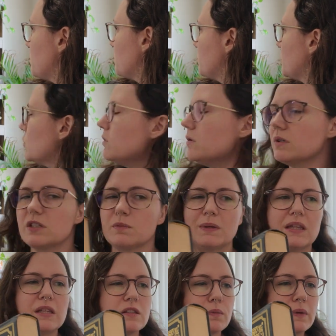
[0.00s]
books, but
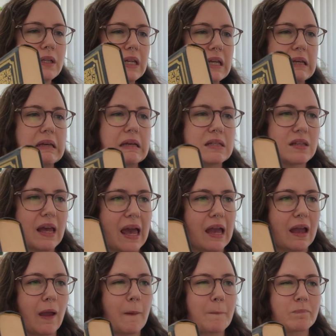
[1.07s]
this one is
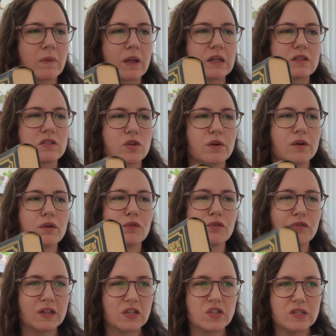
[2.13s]
a historical
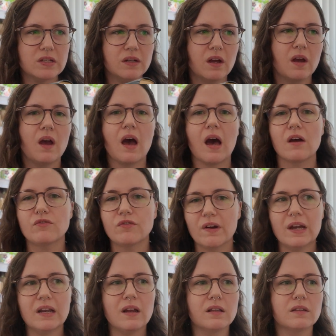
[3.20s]
fiction. I've
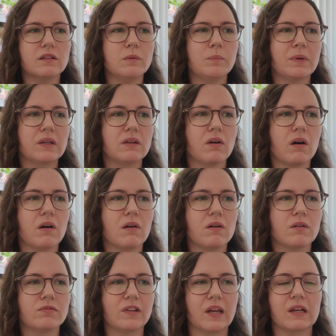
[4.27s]
read a little bit
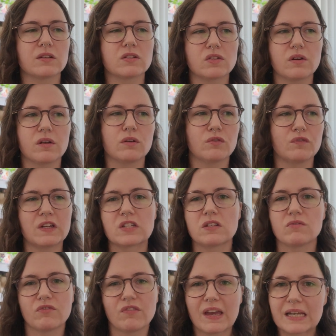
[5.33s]
of like historical
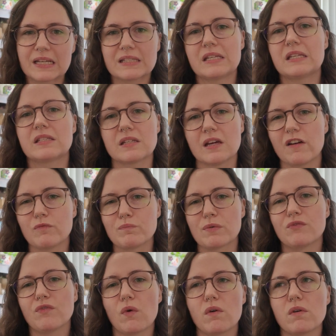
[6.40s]
fiction fantasy stuff
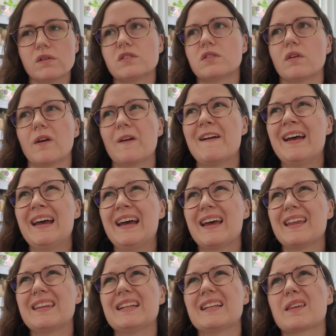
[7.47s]
before, so I
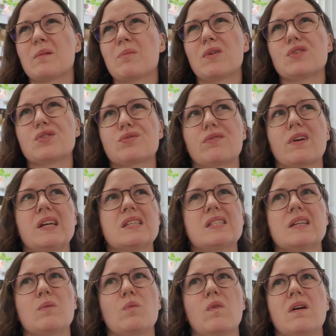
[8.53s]
think the most
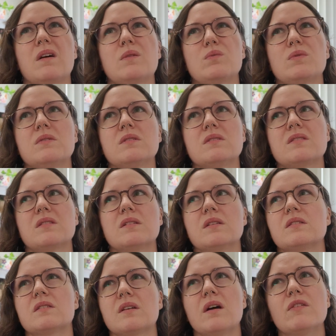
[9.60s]
recent one was The
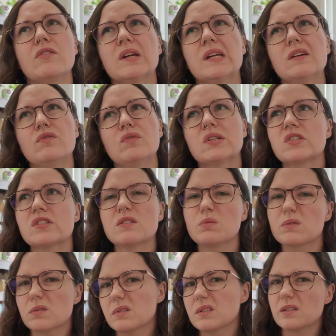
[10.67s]
Discovery of Witches,
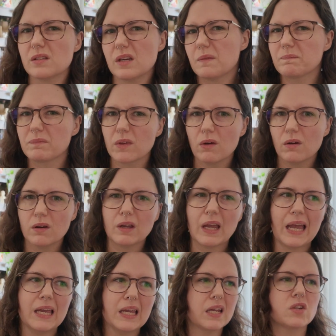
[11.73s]
which was like
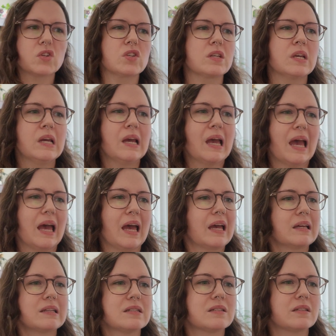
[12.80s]
okay-ish.
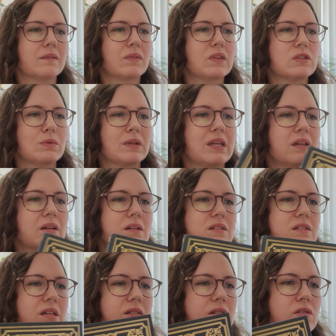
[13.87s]
And this one here, it
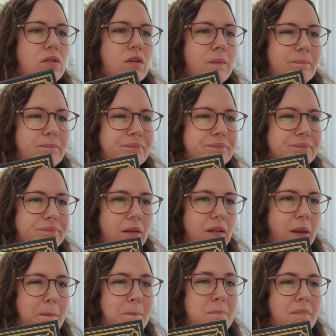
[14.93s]
says it's got like